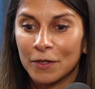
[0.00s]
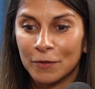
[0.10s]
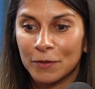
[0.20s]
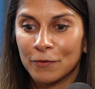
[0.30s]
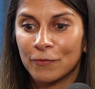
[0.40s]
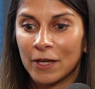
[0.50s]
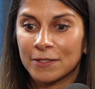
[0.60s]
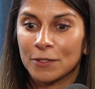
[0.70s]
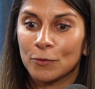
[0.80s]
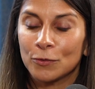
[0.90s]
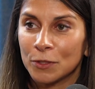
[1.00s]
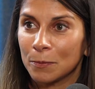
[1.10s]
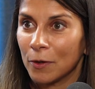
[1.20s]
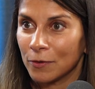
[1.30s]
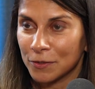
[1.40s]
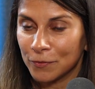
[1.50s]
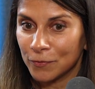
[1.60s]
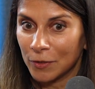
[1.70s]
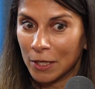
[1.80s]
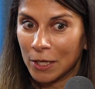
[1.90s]
the fats that are also part
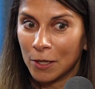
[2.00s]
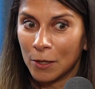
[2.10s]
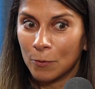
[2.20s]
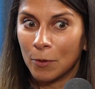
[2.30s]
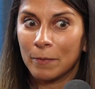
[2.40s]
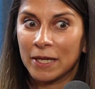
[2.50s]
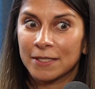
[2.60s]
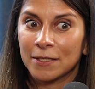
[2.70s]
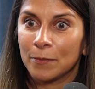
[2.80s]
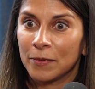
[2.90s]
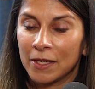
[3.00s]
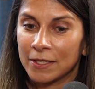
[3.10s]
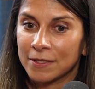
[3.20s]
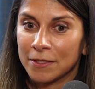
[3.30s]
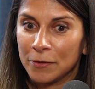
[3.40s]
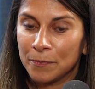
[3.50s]
of what makes up that